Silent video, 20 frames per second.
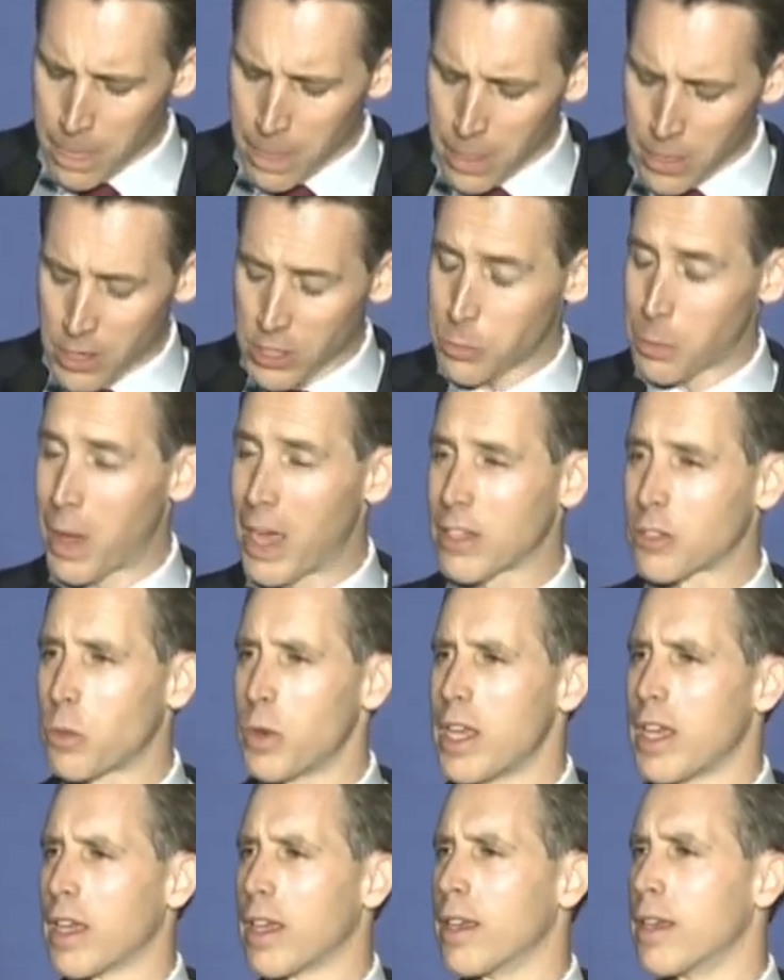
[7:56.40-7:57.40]
This past
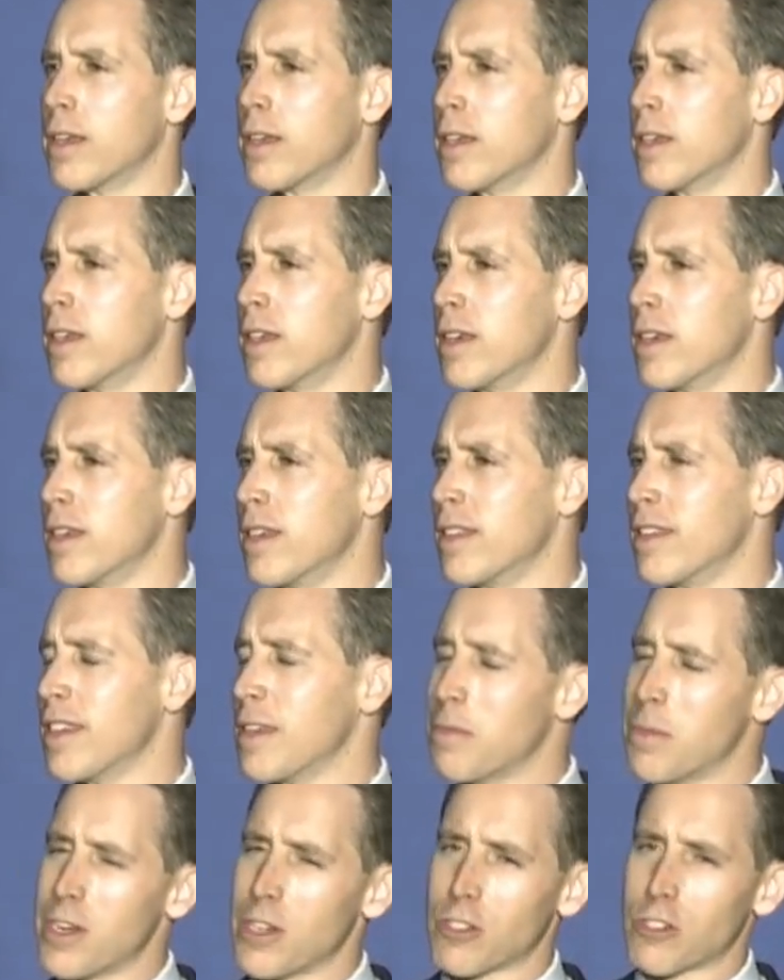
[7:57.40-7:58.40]
week, the
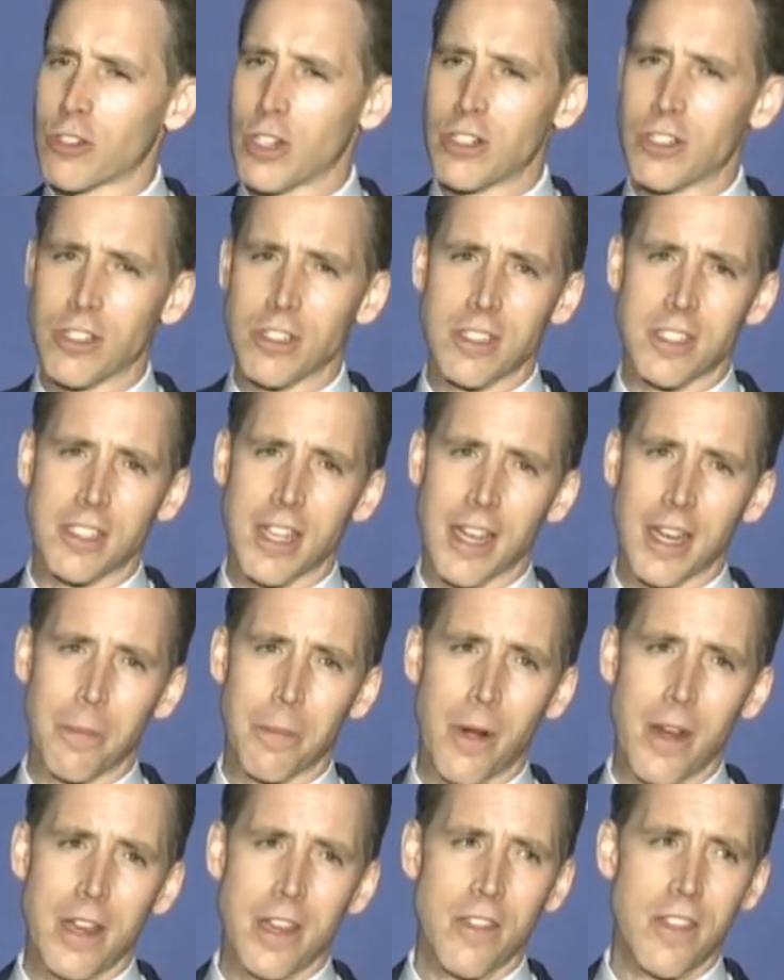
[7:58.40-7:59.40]
administration
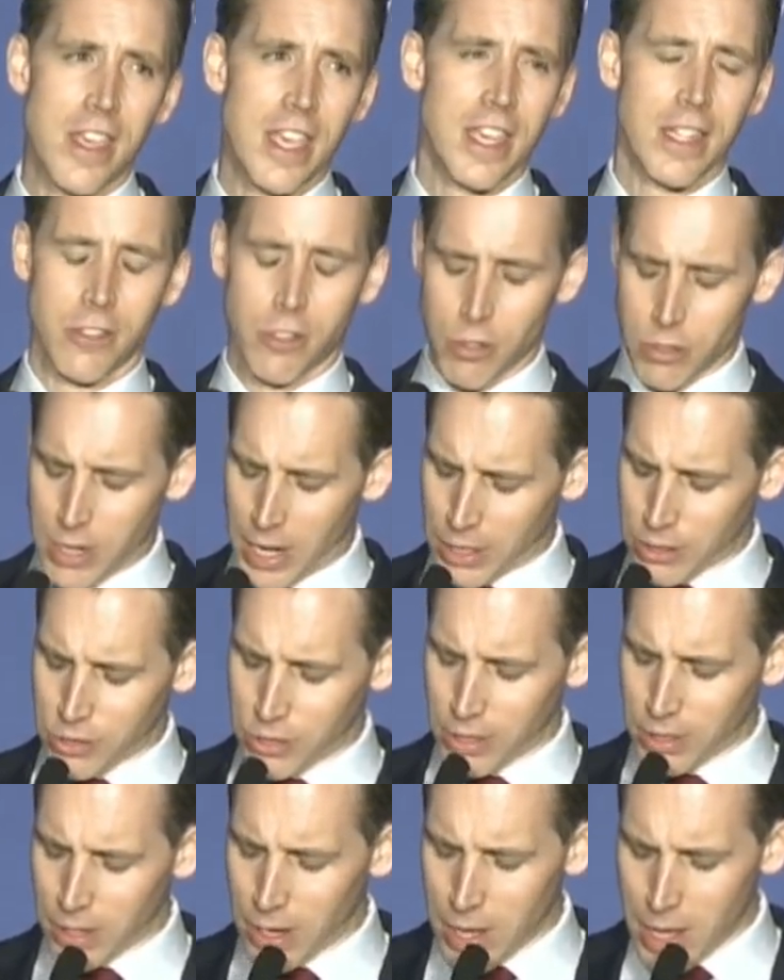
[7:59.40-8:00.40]
celebrated the
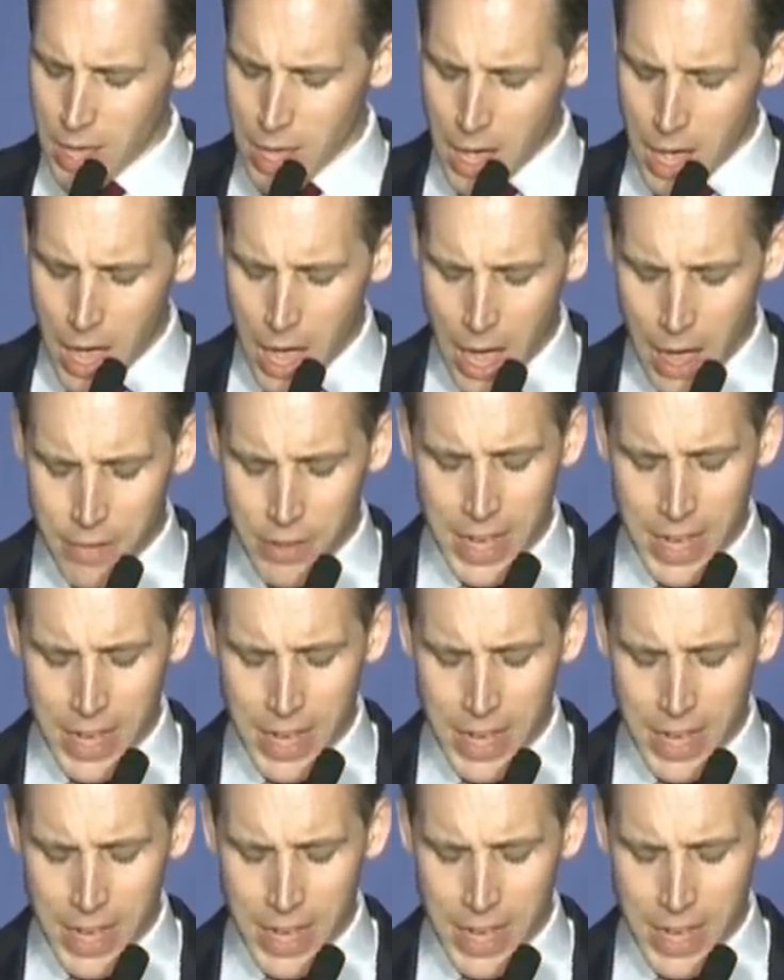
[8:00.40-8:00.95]
introduction of